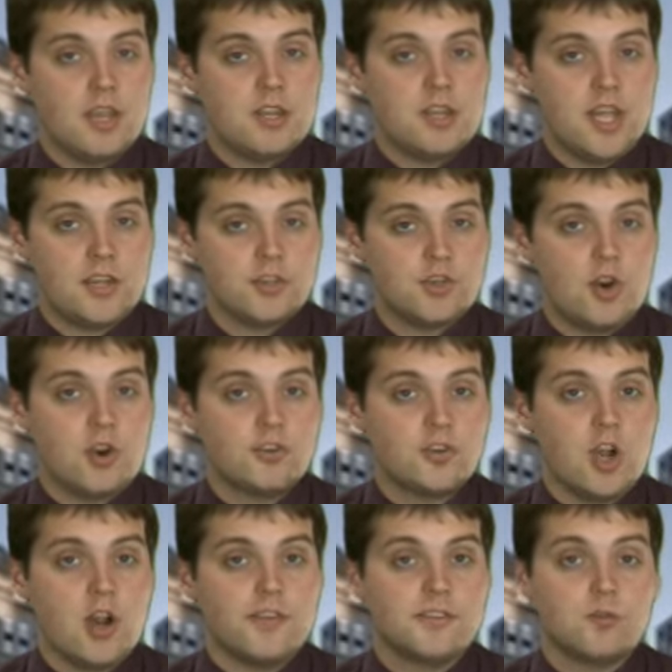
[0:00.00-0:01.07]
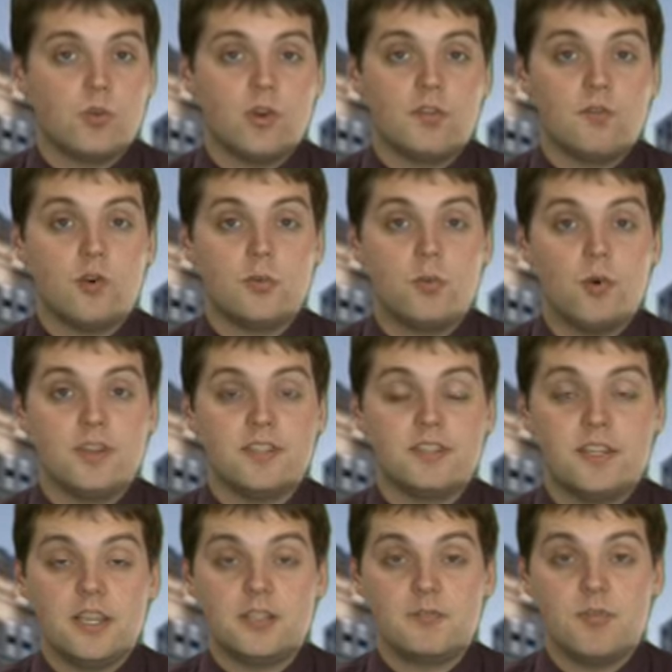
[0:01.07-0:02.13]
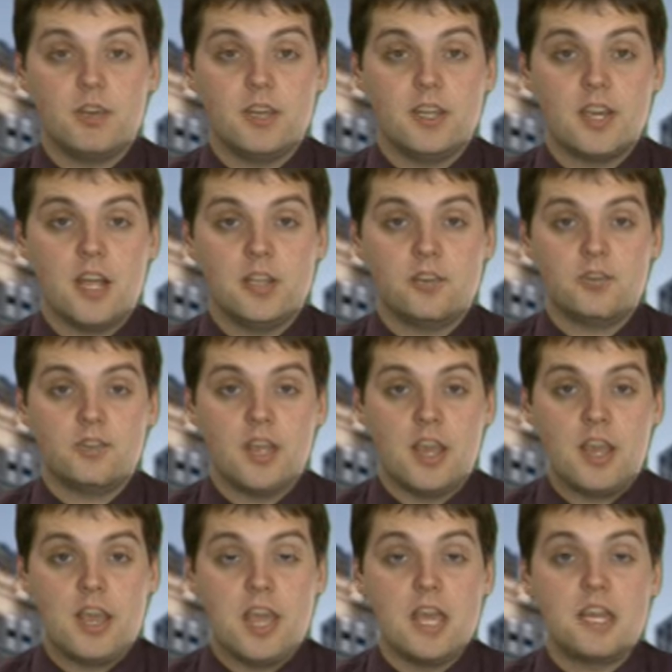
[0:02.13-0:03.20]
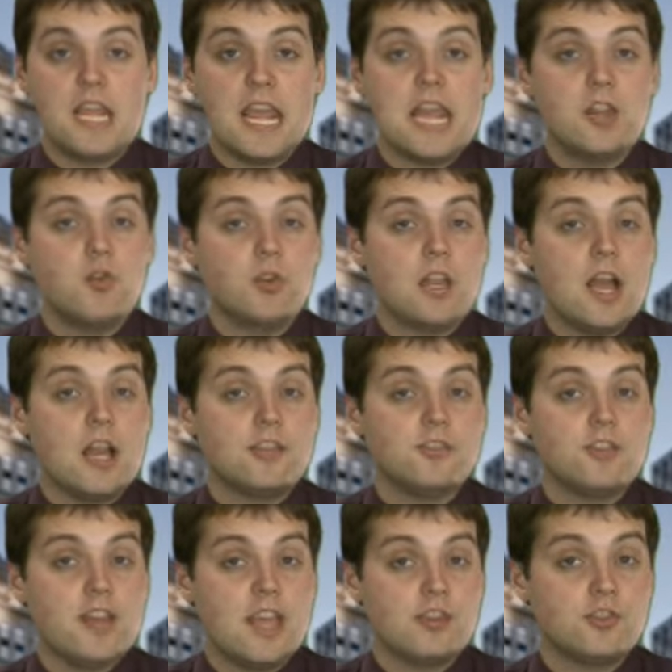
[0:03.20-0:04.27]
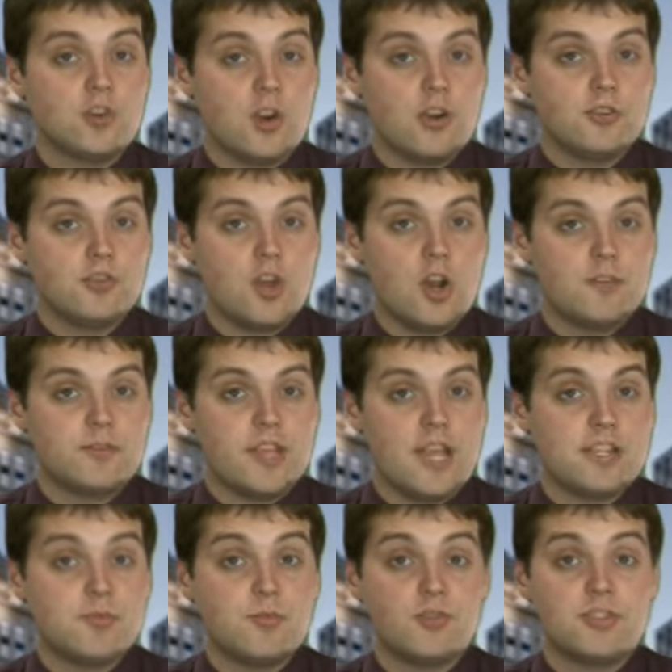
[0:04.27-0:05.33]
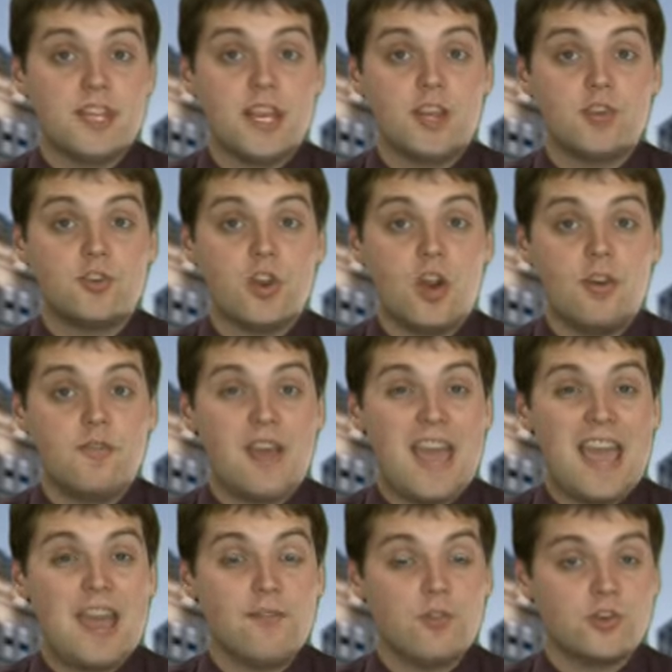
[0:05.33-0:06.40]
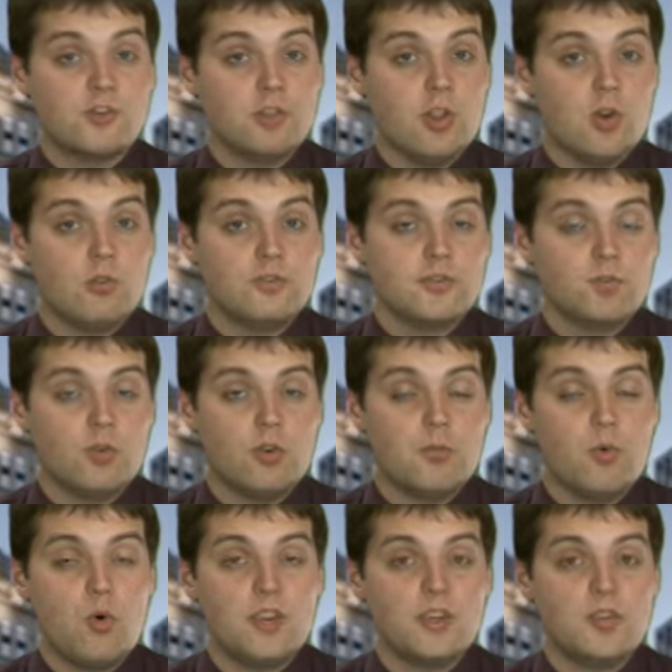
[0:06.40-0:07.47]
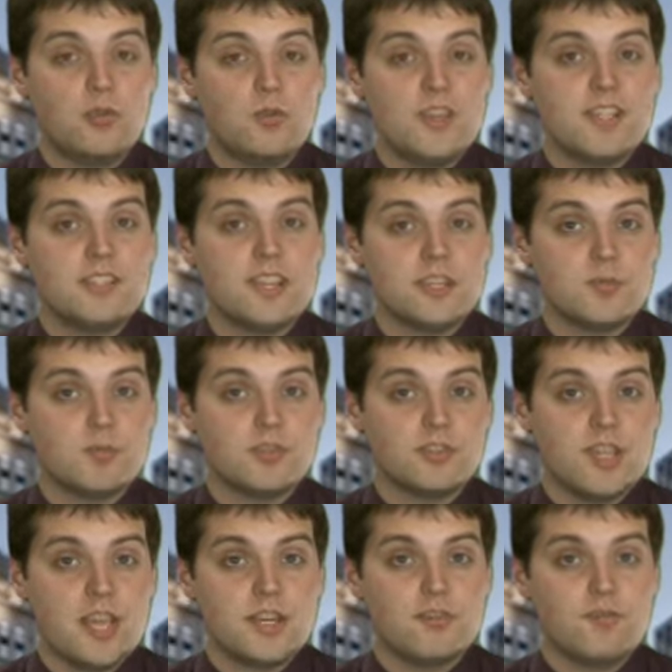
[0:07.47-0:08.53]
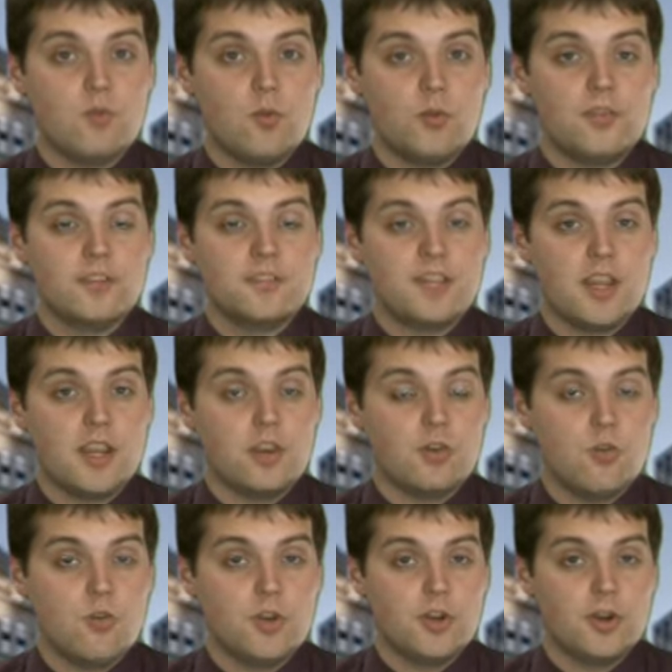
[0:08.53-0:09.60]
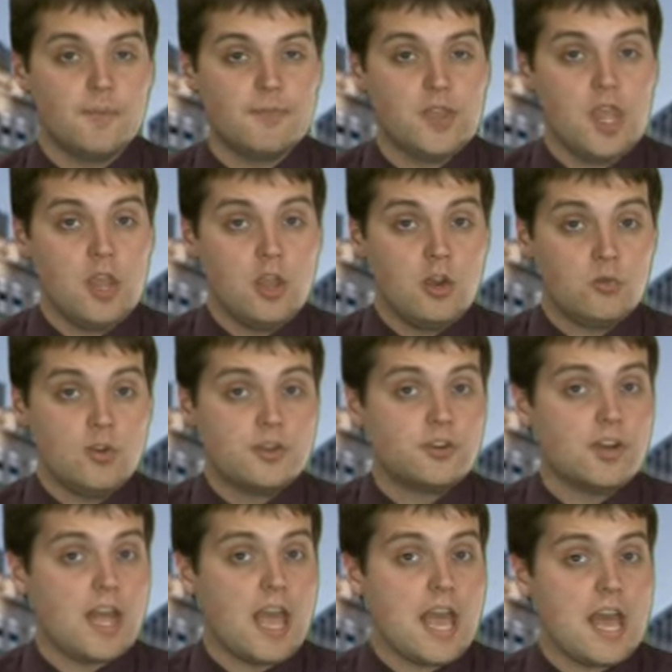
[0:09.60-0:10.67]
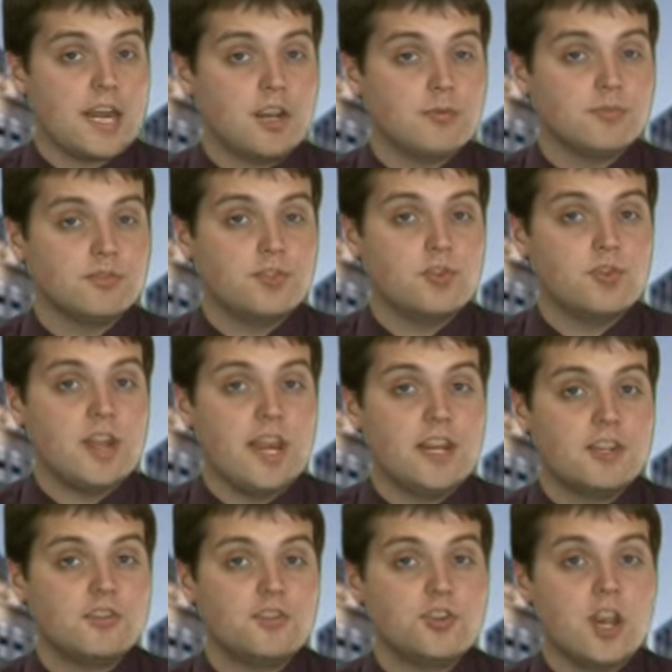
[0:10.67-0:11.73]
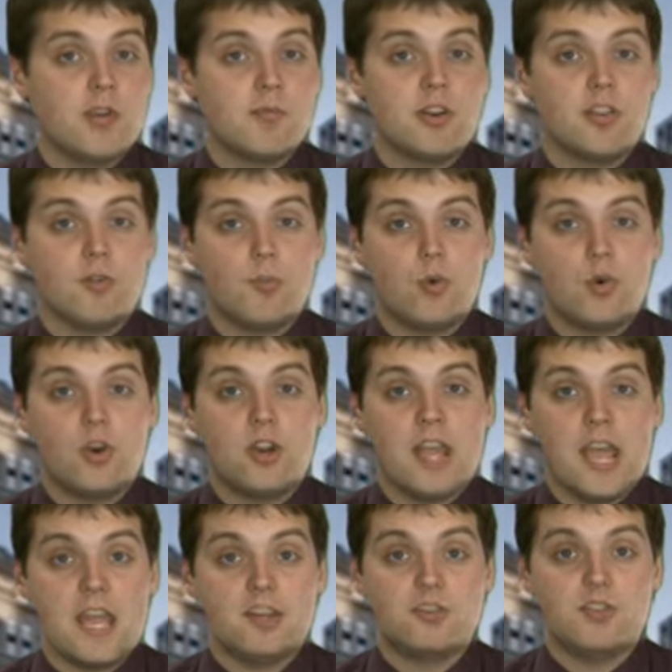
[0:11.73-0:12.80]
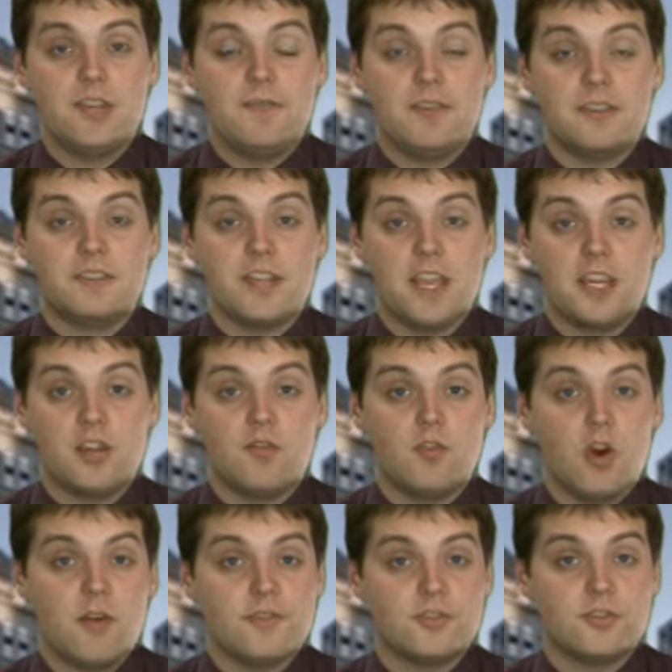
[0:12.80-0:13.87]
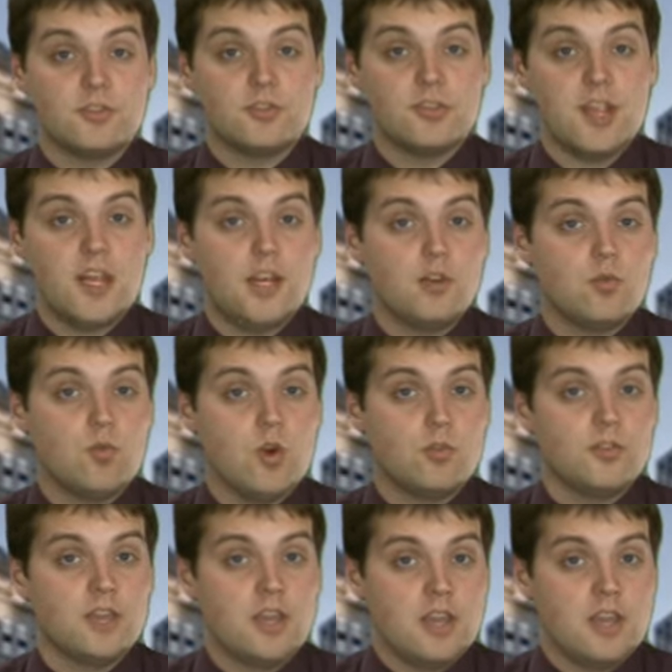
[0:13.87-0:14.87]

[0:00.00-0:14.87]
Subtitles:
Net charge-offs were $4.6 million, and annualized net charge-offs as a percentage of average loans were 0.36% for the second quarter. Richard Adams, United's chairman of the board and chief executive officer, stated, quote,